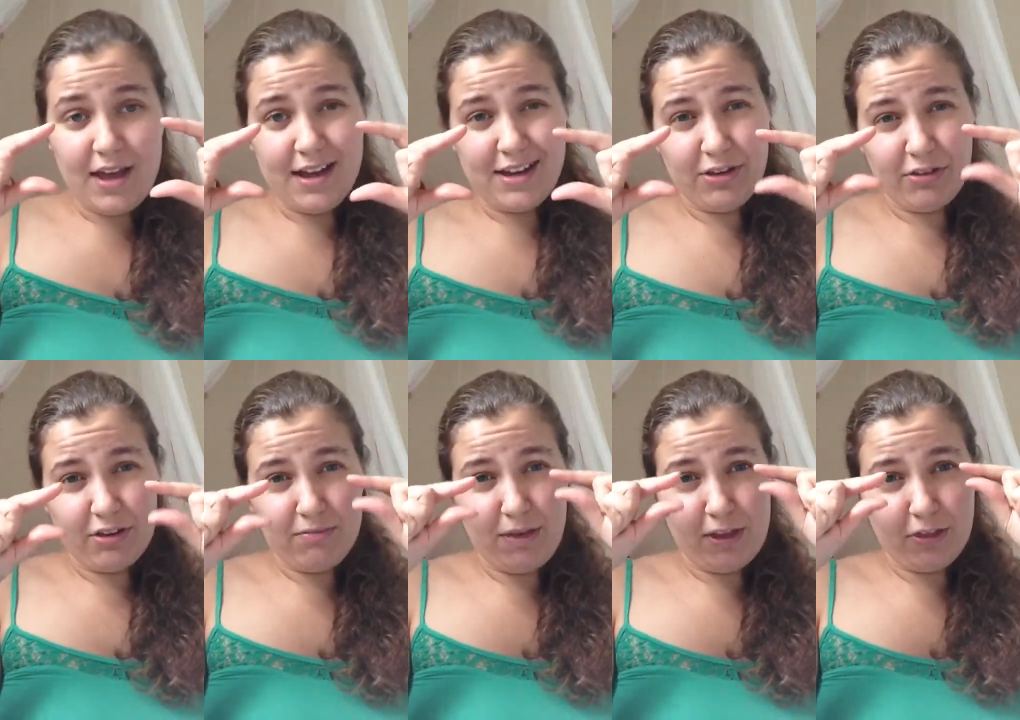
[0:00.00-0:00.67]
and you
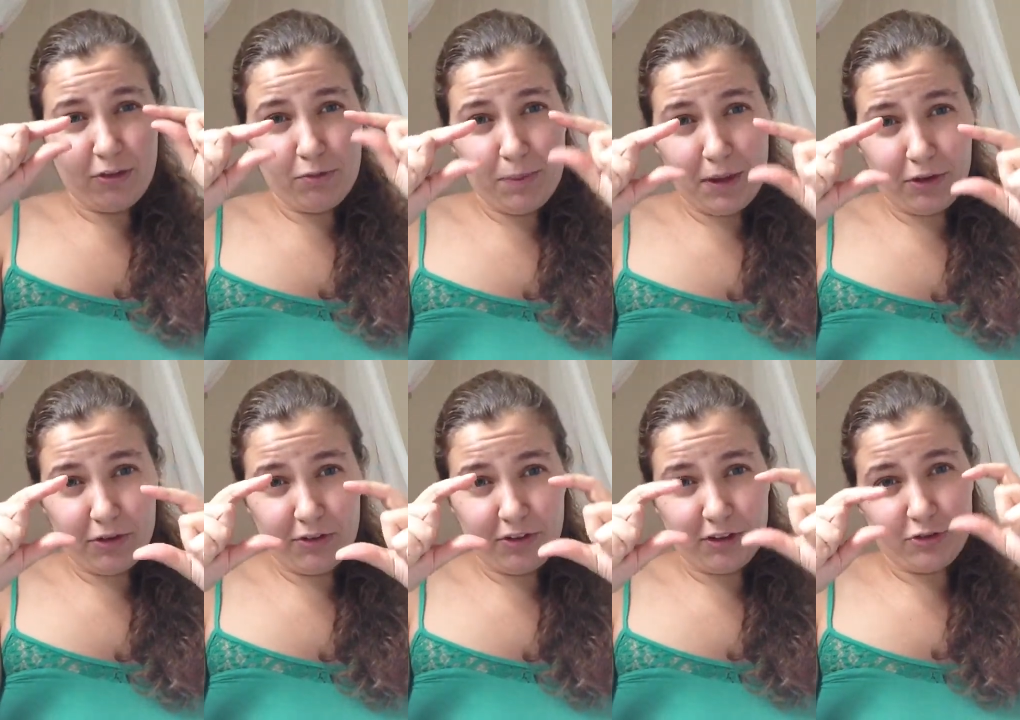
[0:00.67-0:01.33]
can make those
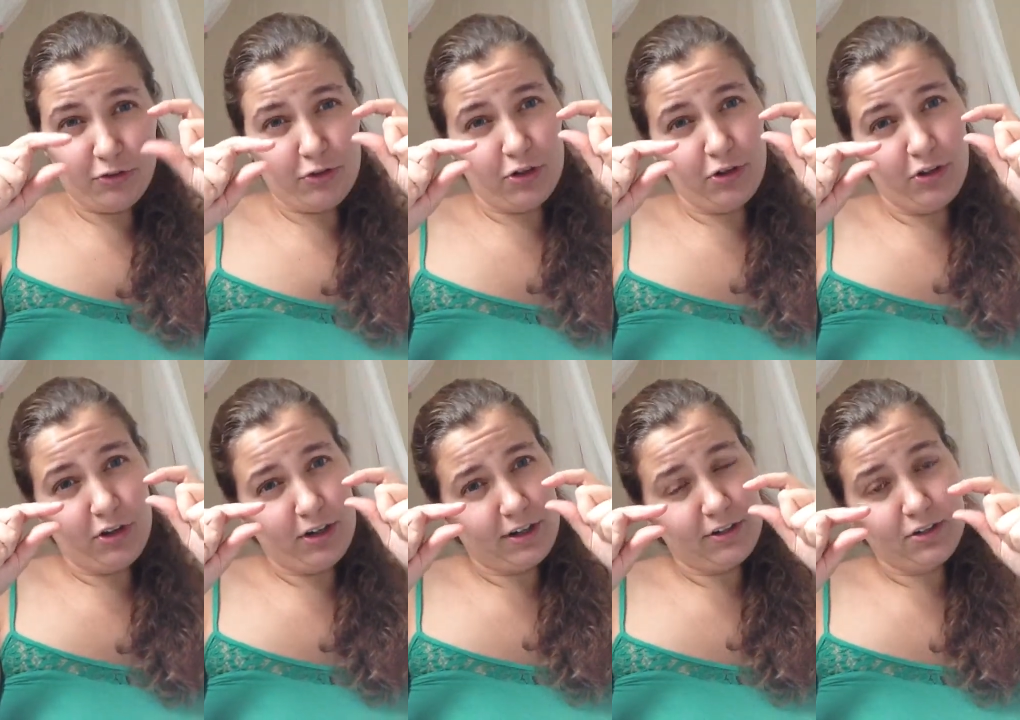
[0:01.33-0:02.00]
pillars like shorter and
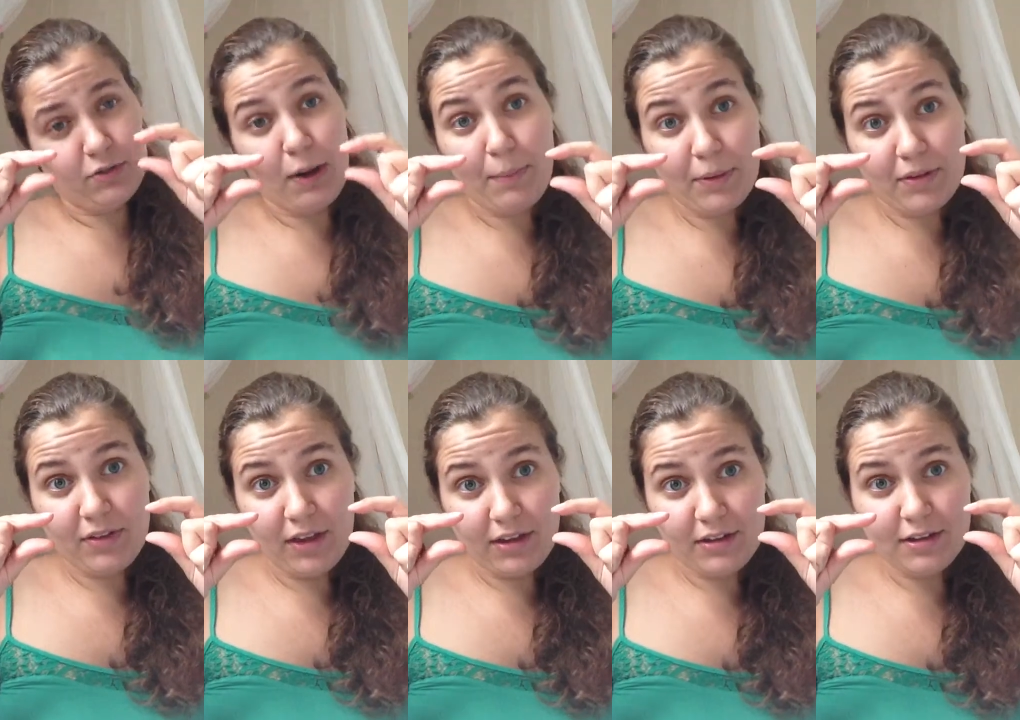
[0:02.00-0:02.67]
longer to
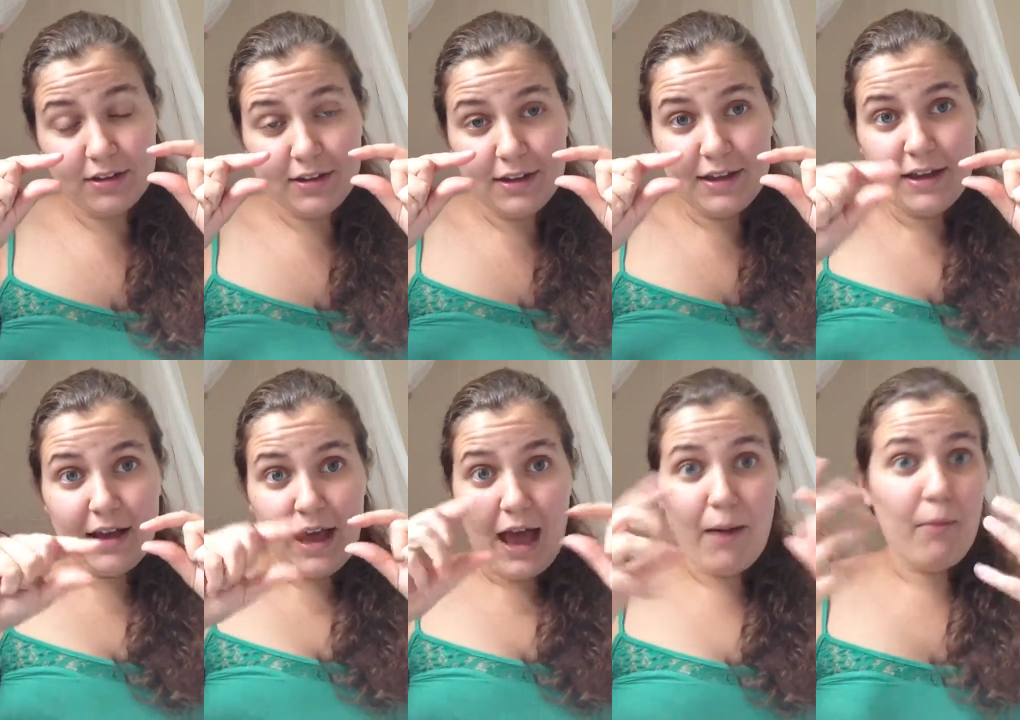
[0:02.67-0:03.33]
represent
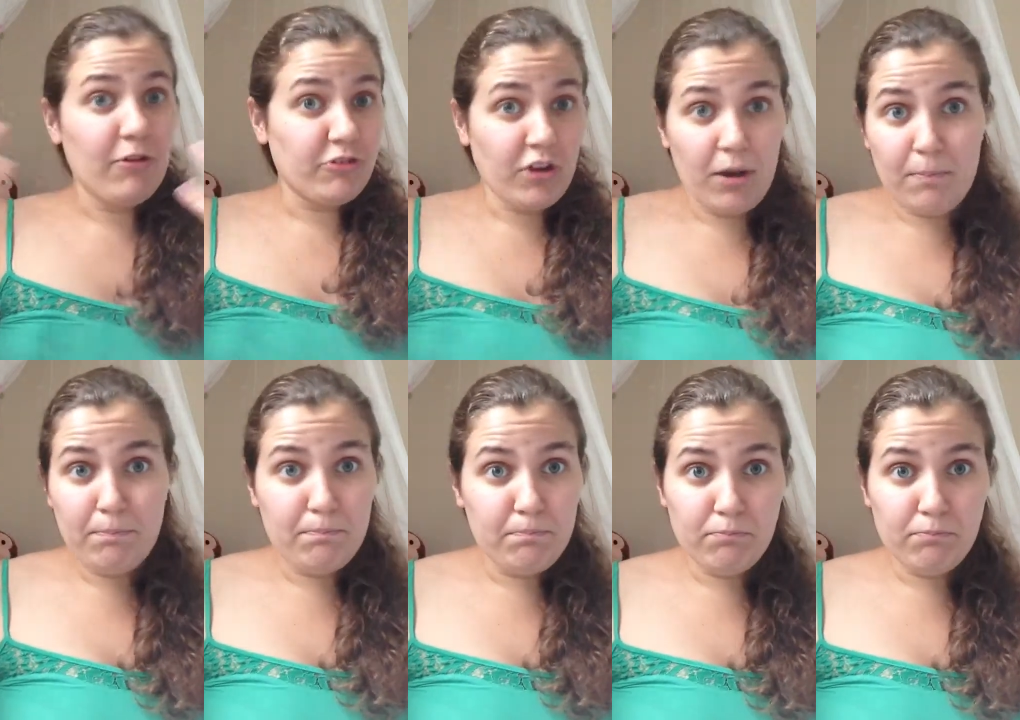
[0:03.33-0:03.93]
how much a